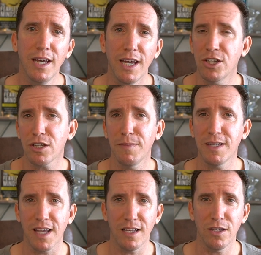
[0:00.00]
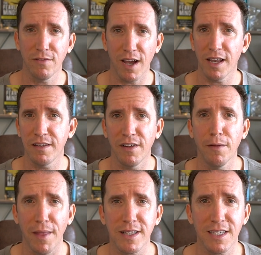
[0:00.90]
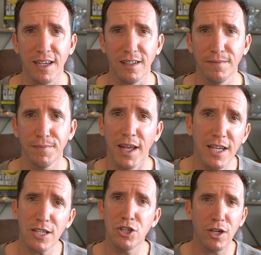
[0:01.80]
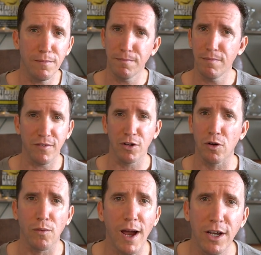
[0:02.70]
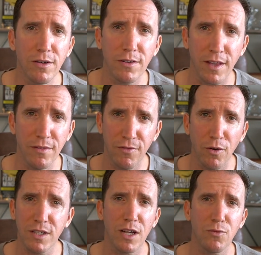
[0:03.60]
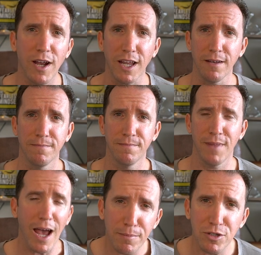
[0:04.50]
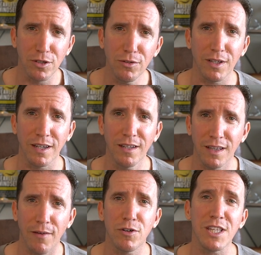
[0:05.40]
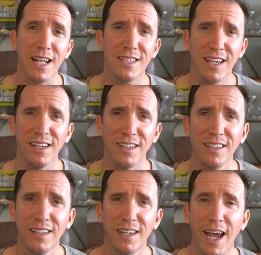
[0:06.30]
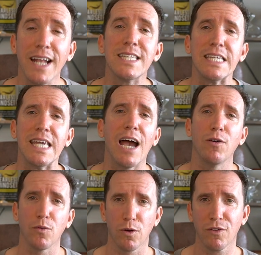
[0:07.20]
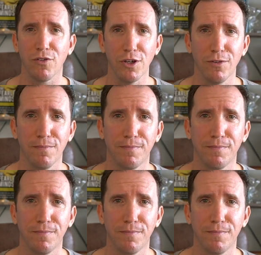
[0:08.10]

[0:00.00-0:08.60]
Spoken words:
It just means that you've got to develop that skill. And yes, you can, if you're a writer, then focus on writing. Absolutely leverage that skill and see how it works for you.